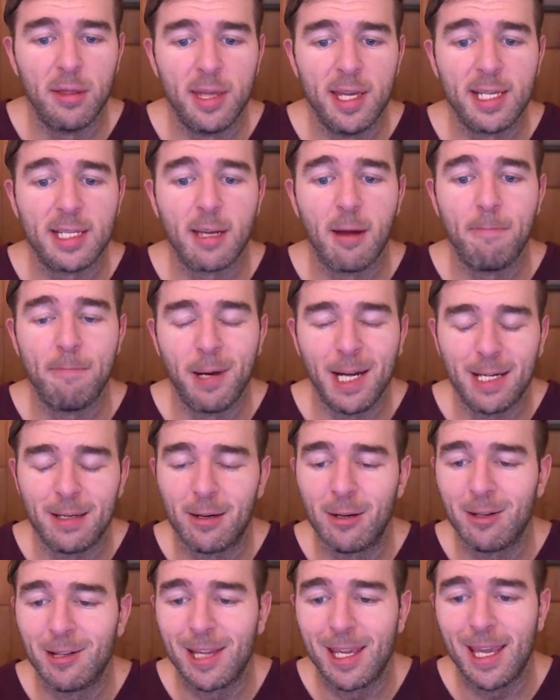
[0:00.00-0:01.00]
This
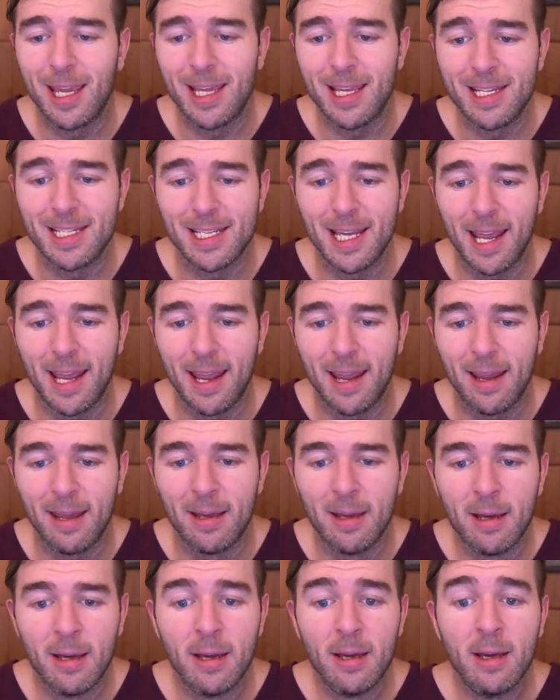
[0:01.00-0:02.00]
apparently is a